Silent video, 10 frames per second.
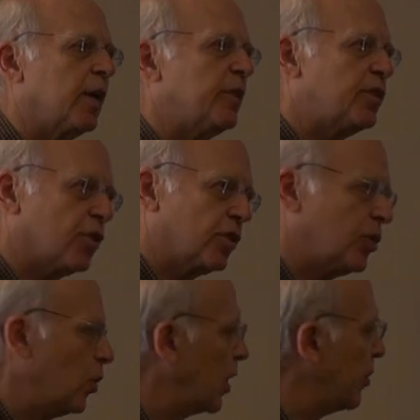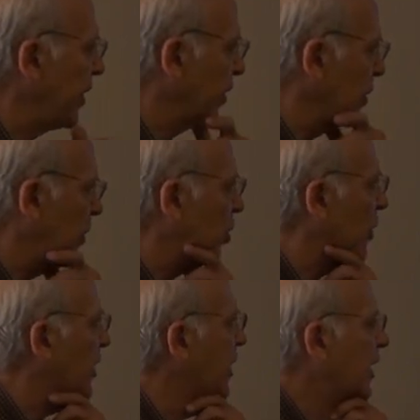Tommy Church, who will appear in a
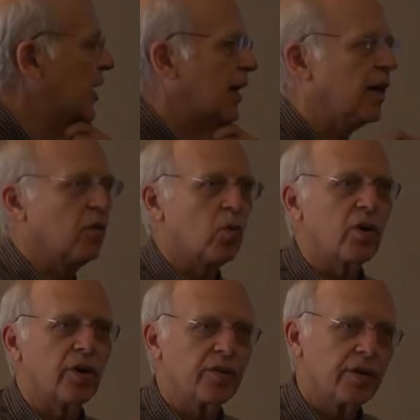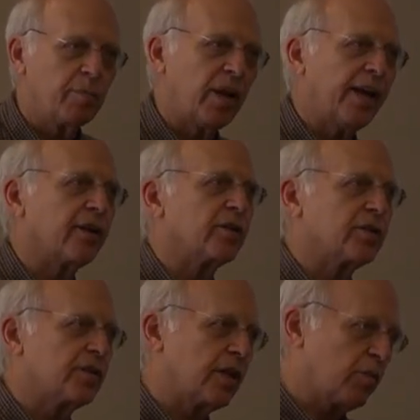moment, uh, were the
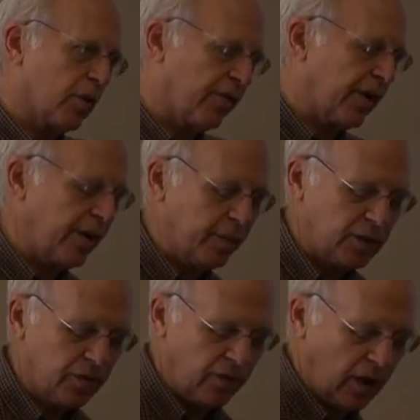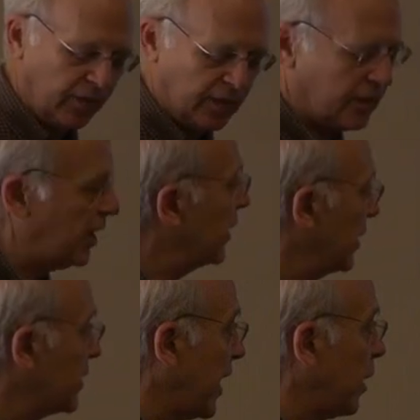planners that were very much involved in,
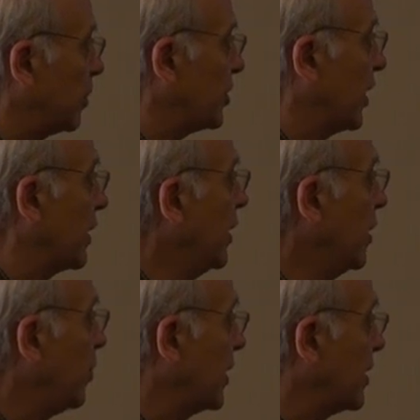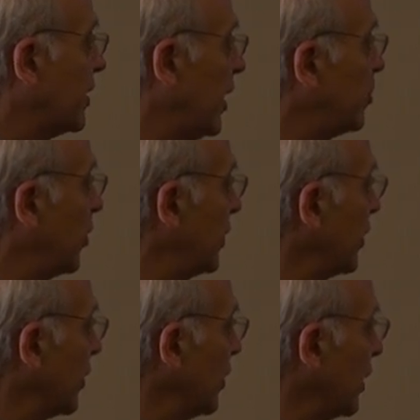in establishing Pasatiempo in
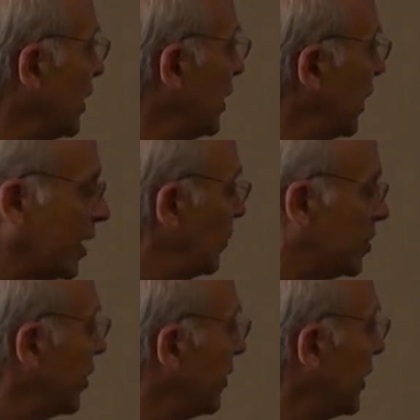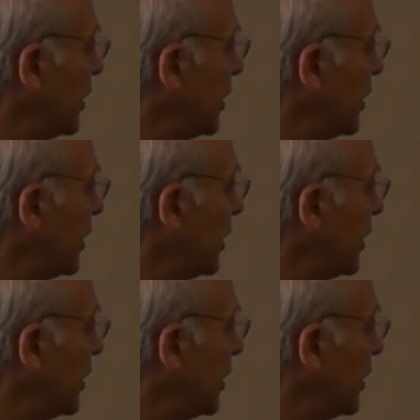the early, uh, I'm sorry, in the